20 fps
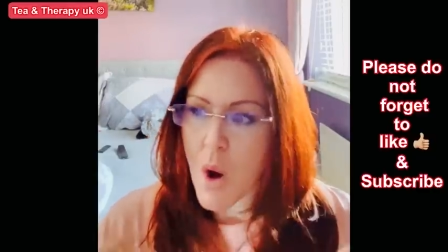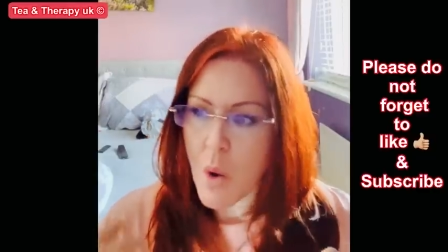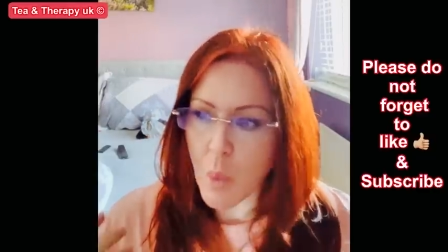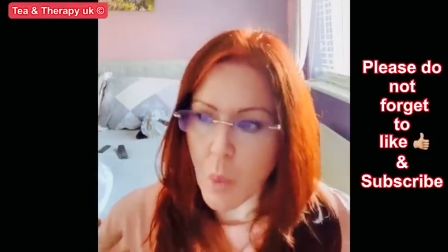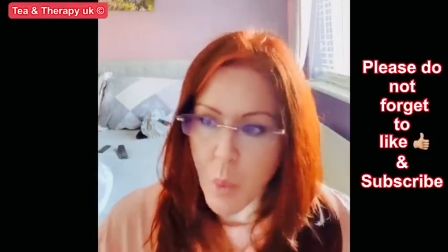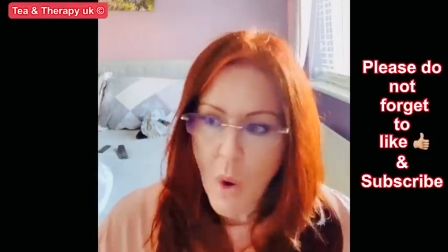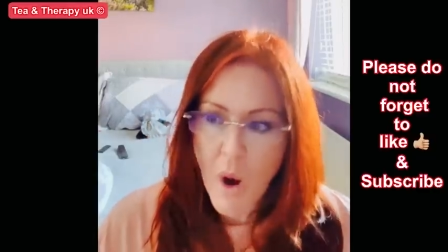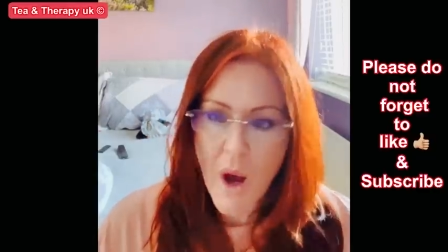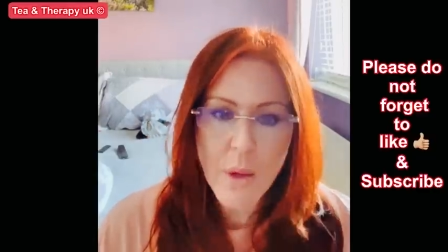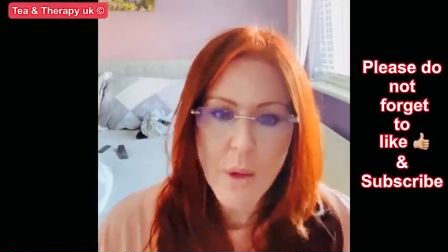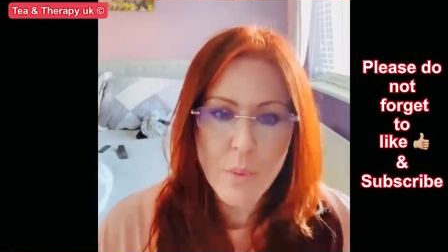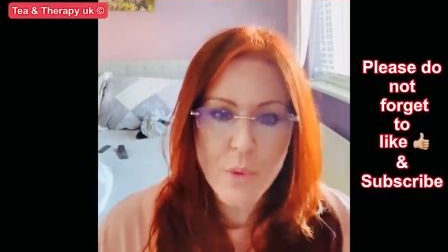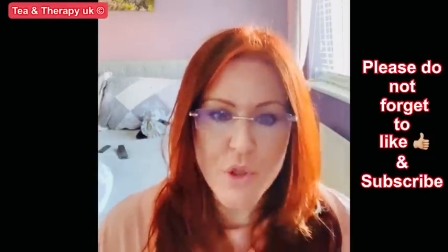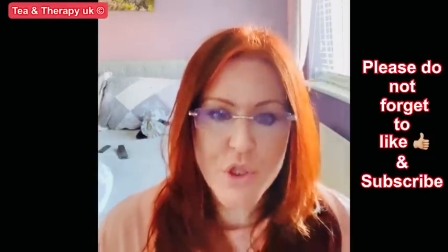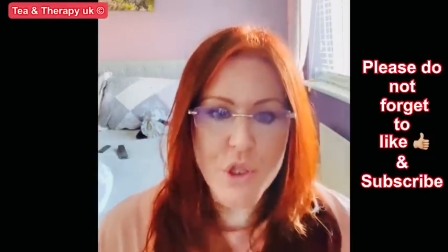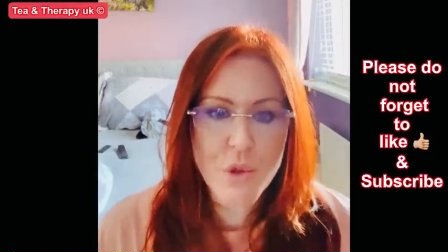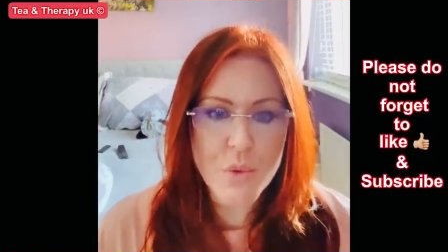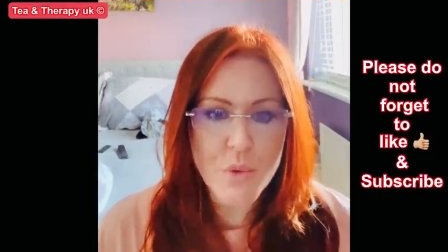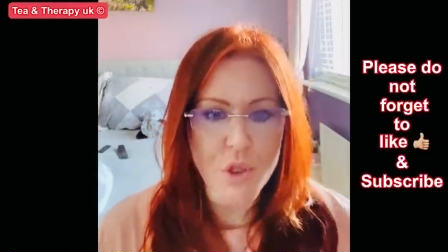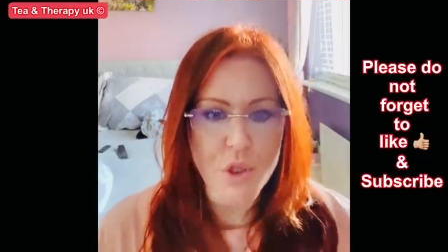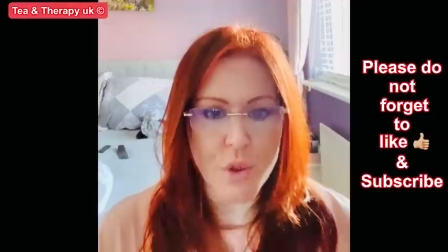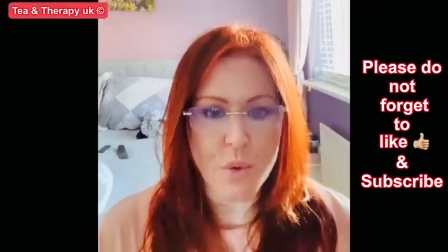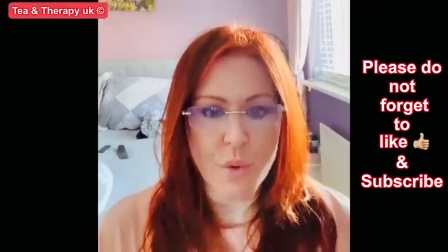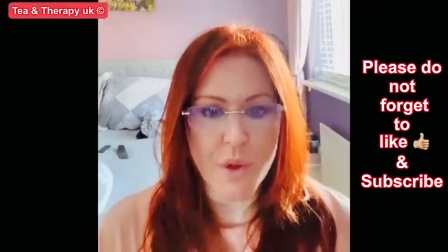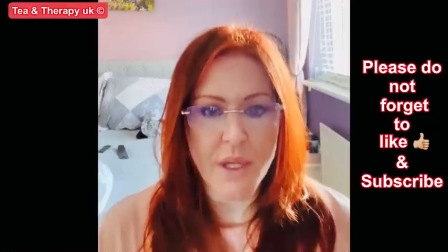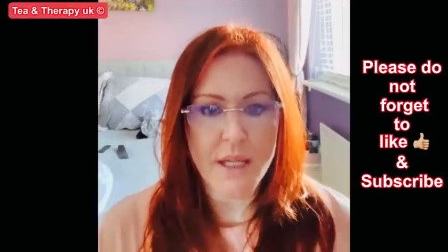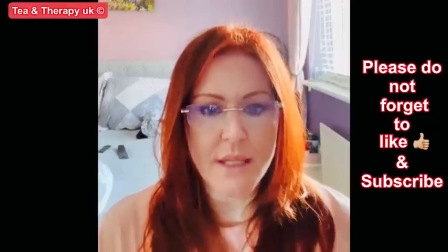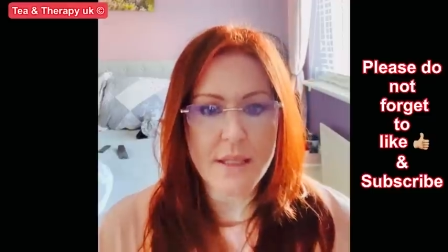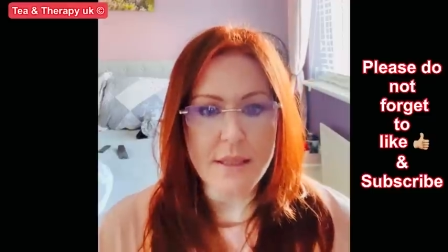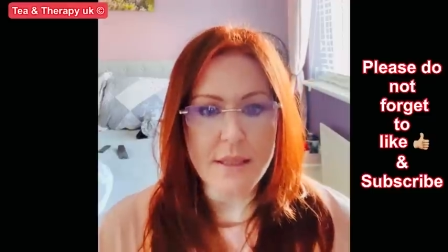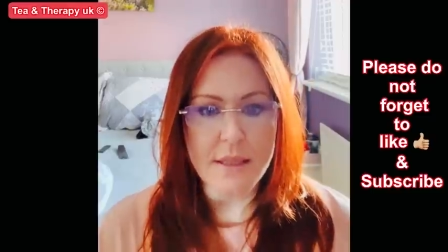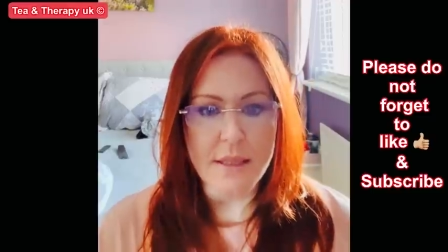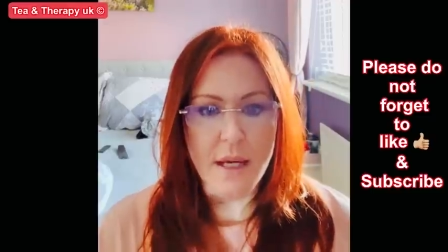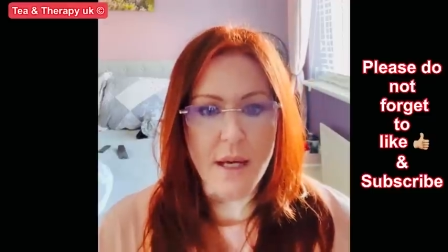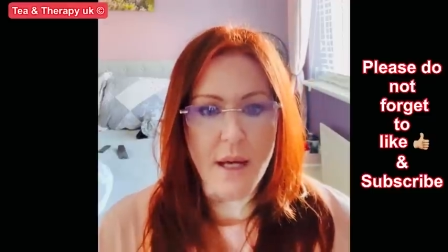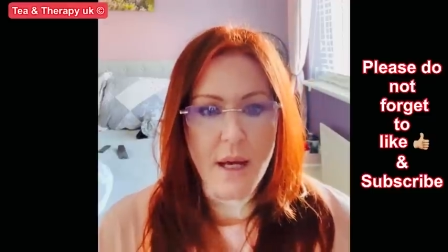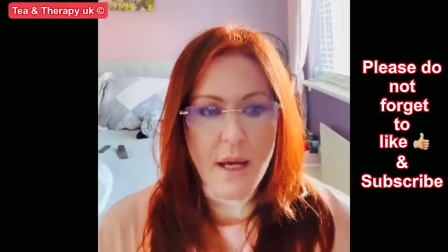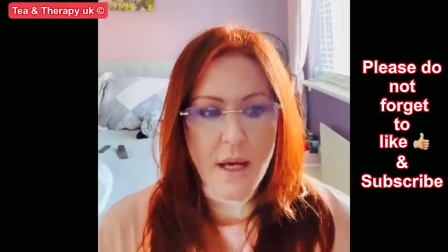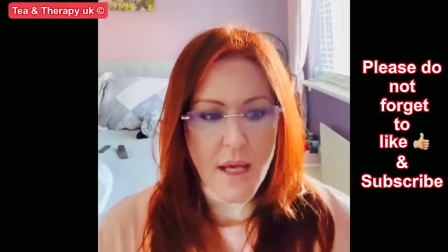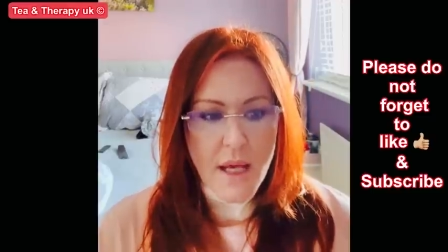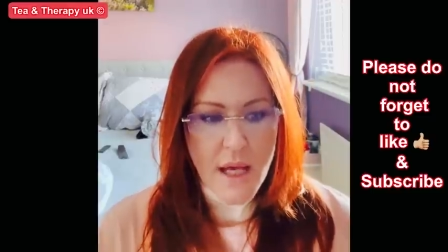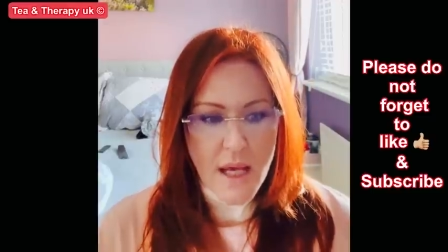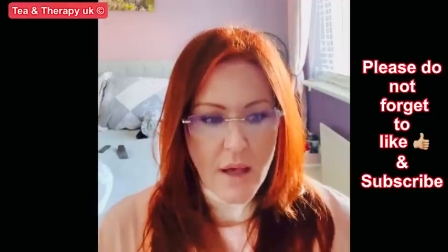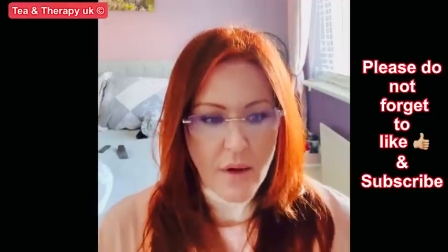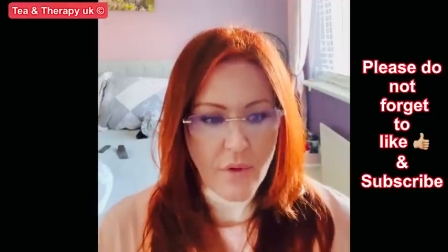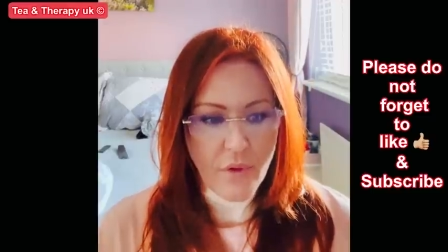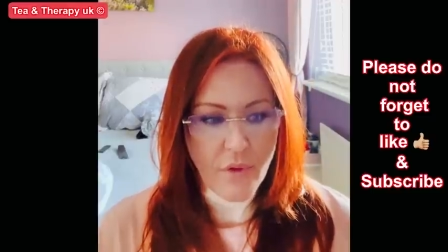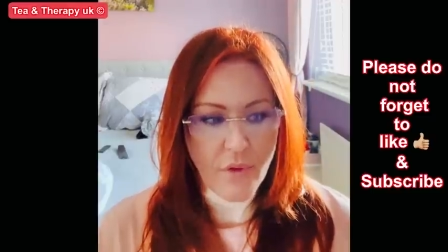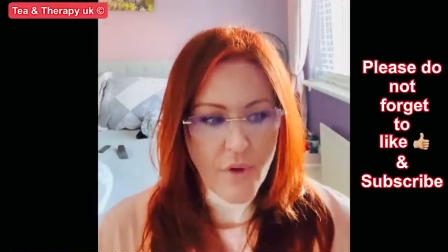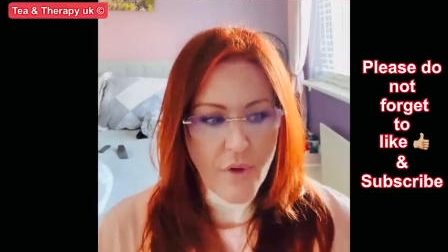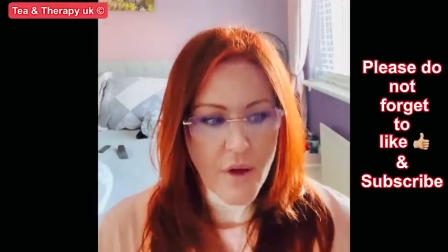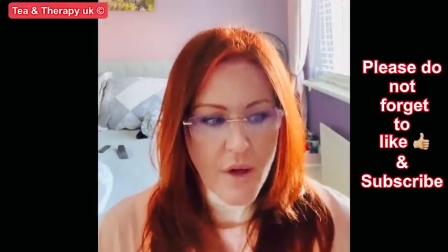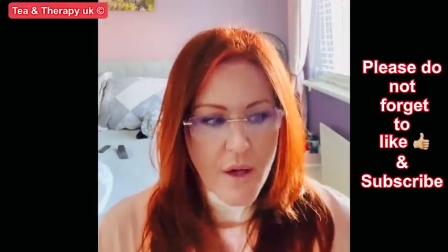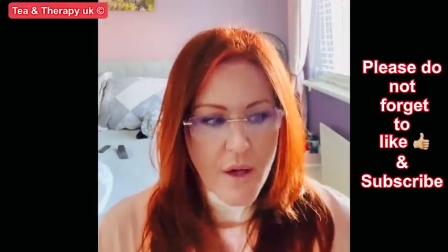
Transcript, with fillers: why would you do this if